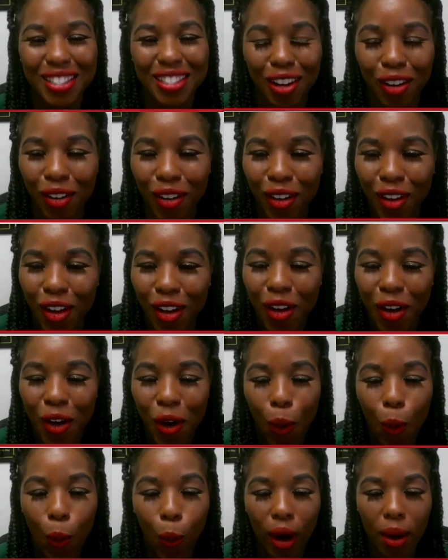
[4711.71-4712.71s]
So
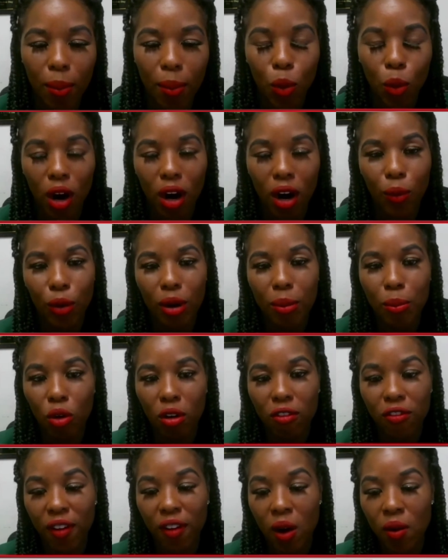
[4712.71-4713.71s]
we're more we're
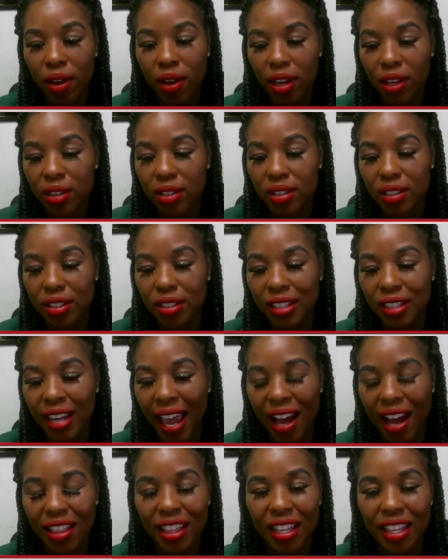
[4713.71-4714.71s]
more focused
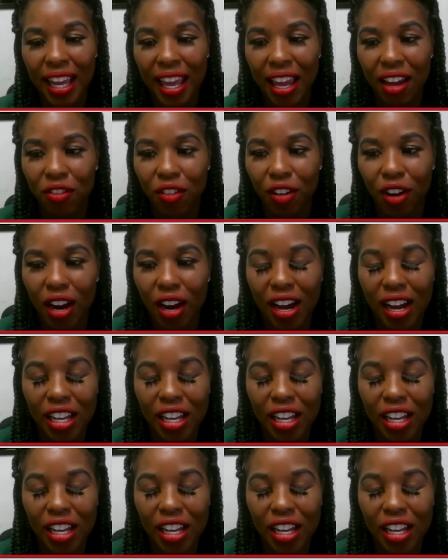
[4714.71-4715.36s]
now than ever.